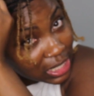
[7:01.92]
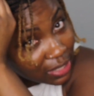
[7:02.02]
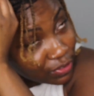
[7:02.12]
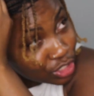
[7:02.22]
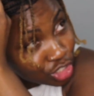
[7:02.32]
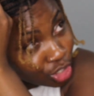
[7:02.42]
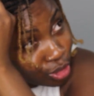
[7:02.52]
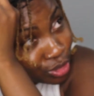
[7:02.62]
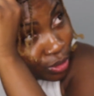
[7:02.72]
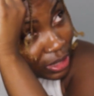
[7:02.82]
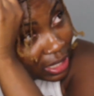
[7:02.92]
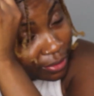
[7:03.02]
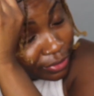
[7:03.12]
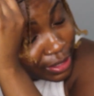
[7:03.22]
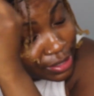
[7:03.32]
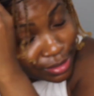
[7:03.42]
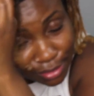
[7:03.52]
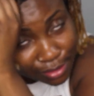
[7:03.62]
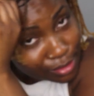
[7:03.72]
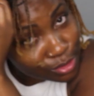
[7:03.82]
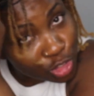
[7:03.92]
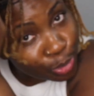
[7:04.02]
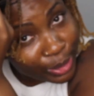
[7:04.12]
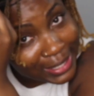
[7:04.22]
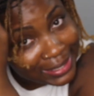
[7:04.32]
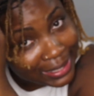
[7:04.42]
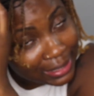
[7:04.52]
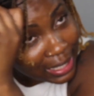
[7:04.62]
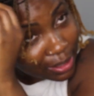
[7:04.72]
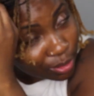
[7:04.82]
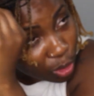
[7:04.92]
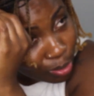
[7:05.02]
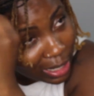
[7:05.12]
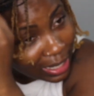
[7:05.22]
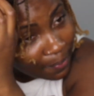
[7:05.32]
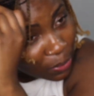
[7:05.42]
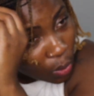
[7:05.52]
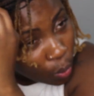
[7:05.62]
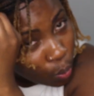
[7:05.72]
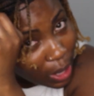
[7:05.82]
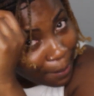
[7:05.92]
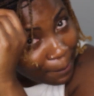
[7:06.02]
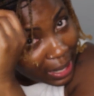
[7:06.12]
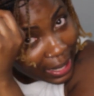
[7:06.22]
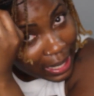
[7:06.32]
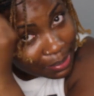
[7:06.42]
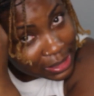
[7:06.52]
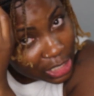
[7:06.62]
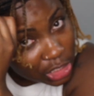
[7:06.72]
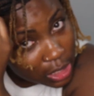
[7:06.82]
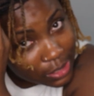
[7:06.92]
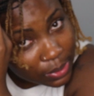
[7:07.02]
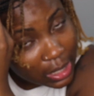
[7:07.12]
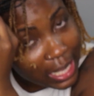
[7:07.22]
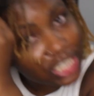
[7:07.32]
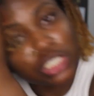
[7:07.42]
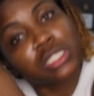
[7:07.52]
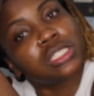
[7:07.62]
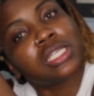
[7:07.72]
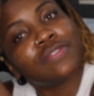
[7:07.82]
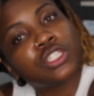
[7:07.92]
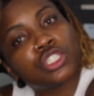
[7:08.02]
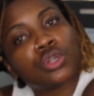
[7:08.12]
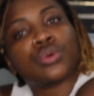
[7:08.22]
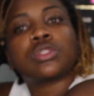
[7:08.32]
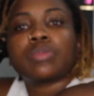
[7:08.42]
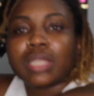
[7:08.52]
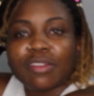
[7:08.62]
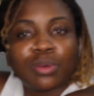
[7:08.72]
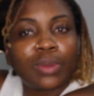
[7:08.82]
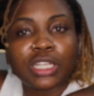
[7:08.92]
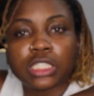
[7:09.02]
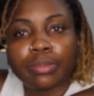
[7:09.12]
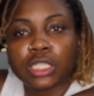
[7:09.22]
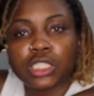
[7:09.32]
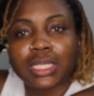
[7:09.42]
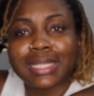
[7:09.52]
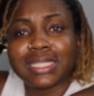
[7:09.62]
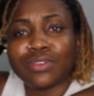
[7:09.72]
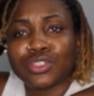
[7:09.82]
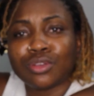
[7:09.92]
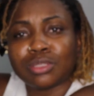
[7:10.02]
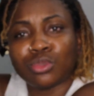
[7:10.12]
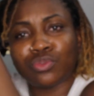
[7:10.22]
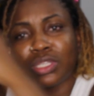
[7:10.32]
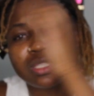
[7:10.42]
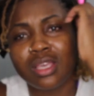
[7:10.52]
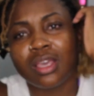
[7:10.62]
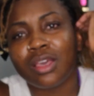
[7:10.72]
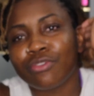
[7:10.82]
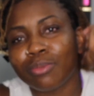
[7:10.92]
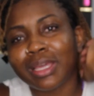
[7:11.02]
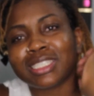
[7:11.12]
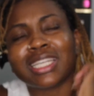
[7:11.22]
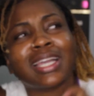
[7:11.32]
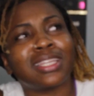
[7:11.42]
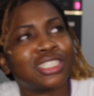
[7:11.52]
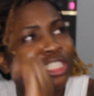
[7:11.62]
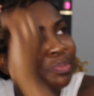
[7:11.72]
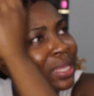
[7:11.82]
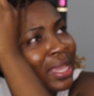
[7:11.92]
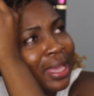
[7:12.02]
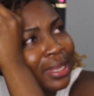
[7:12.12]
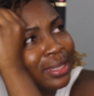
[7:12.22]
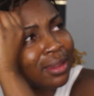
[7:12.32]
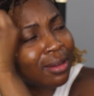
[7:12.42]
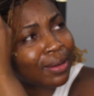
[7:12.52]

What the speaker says: TV shows on Netflix. Super addicting. I don't know what my obsession is with Asian TV shows, but I've been watching a bunch of like TV shows and movies from like China, Japan,